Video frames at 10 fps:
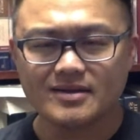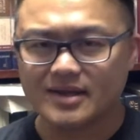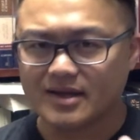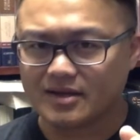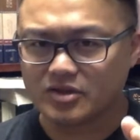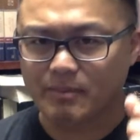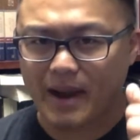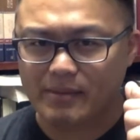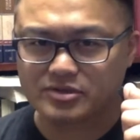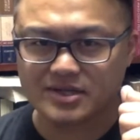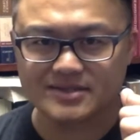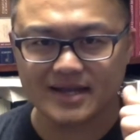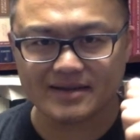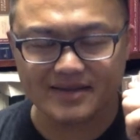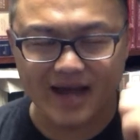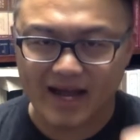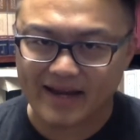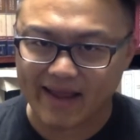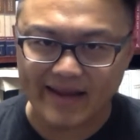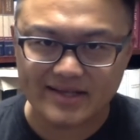uh, the Bible says that God
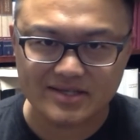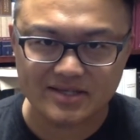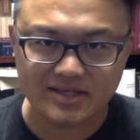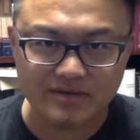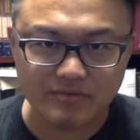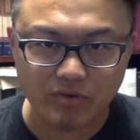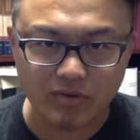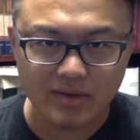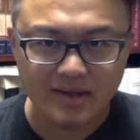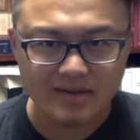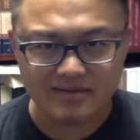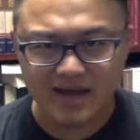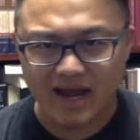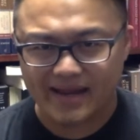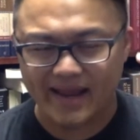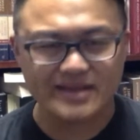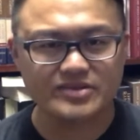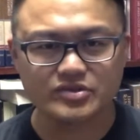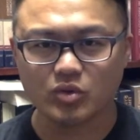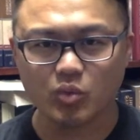hates evil, God
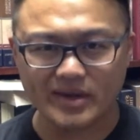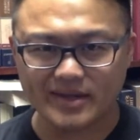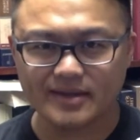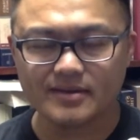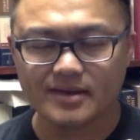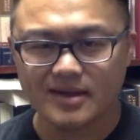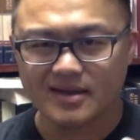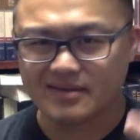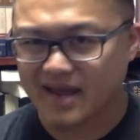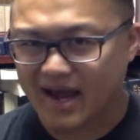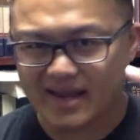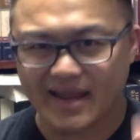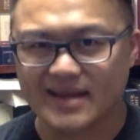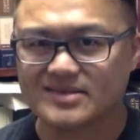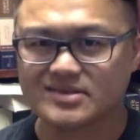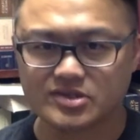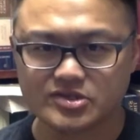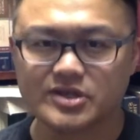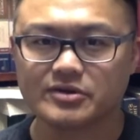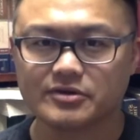hates the wicked, God hates the
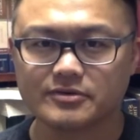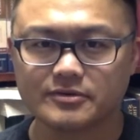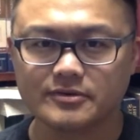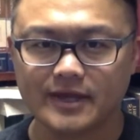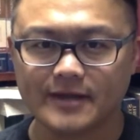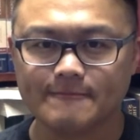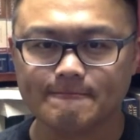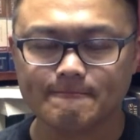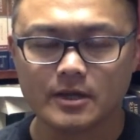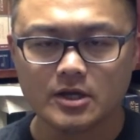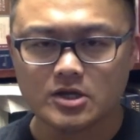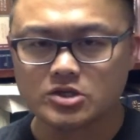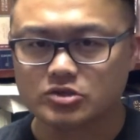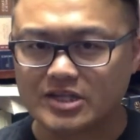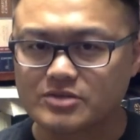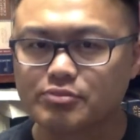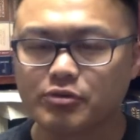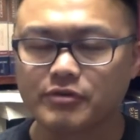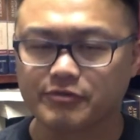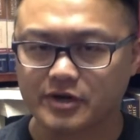sinner. Okay? So that's
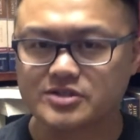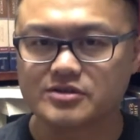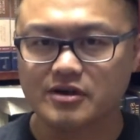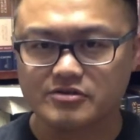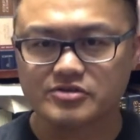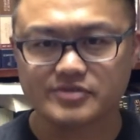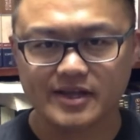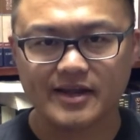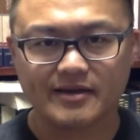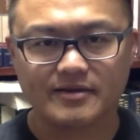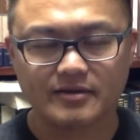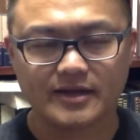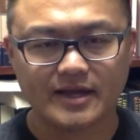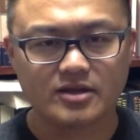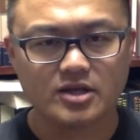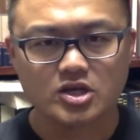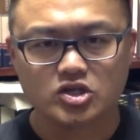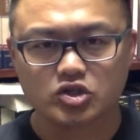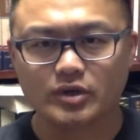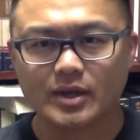important for us to understand. Okay?
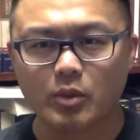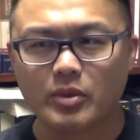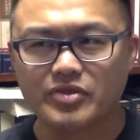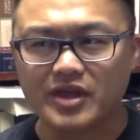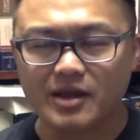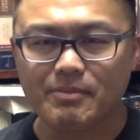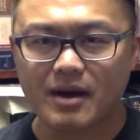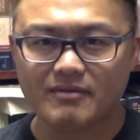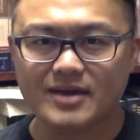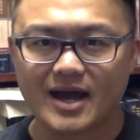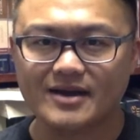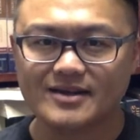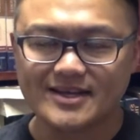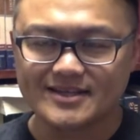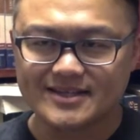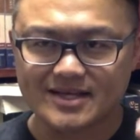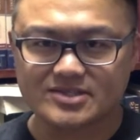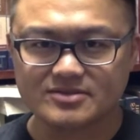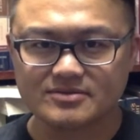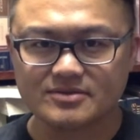So again, when we think about God,
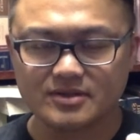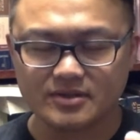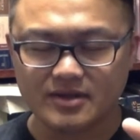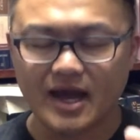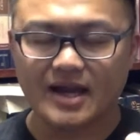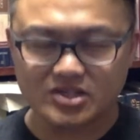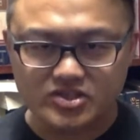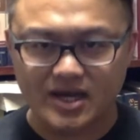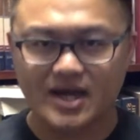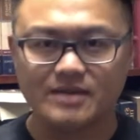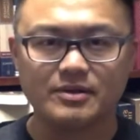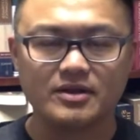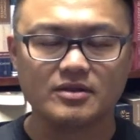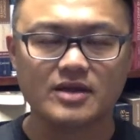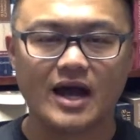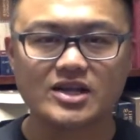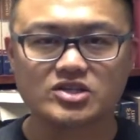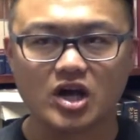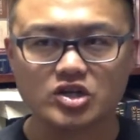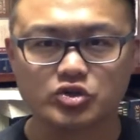yes, God is God, but God is
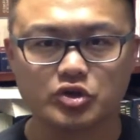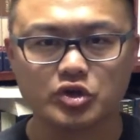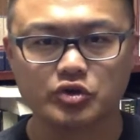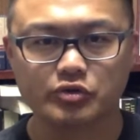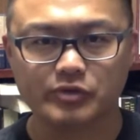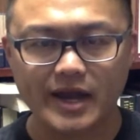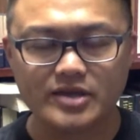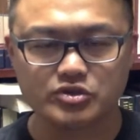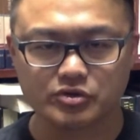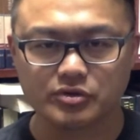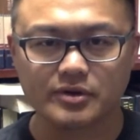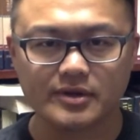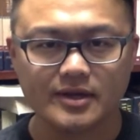also the creator.